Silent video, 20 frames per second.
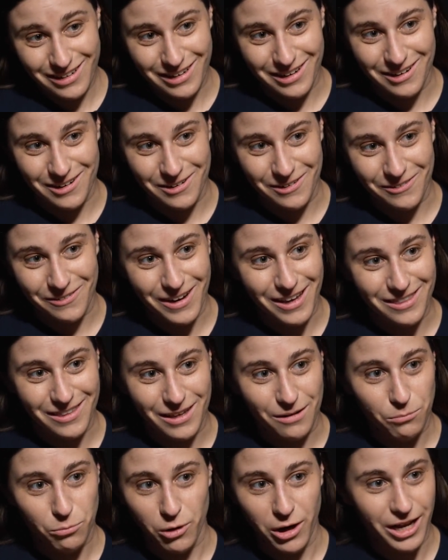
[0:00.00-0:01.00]
you know, and
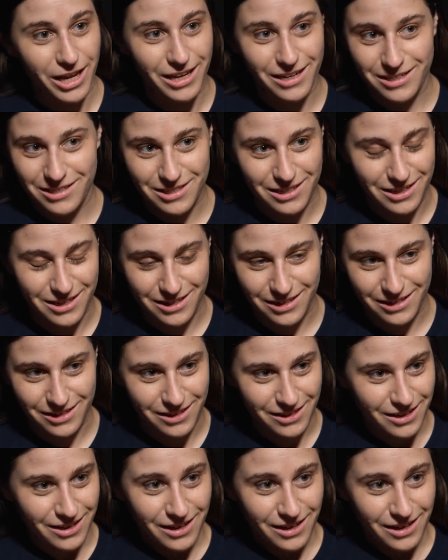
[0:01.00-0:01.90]
then bring it to